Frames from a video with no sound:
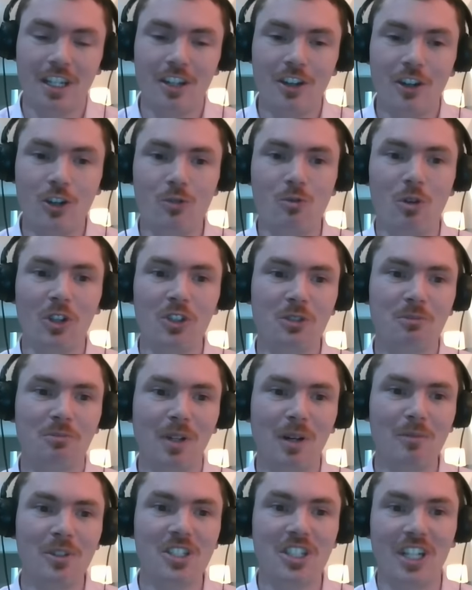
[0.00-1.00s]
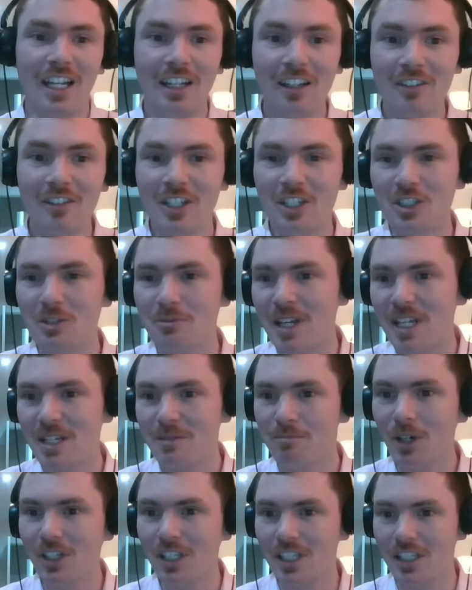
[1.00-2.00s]
who want to publish anything to make
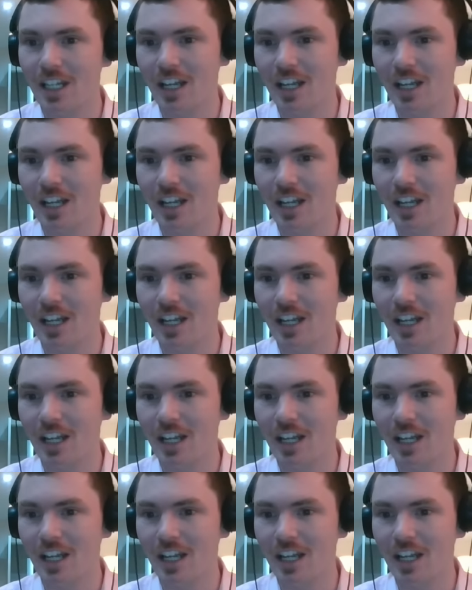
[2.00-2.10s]
money.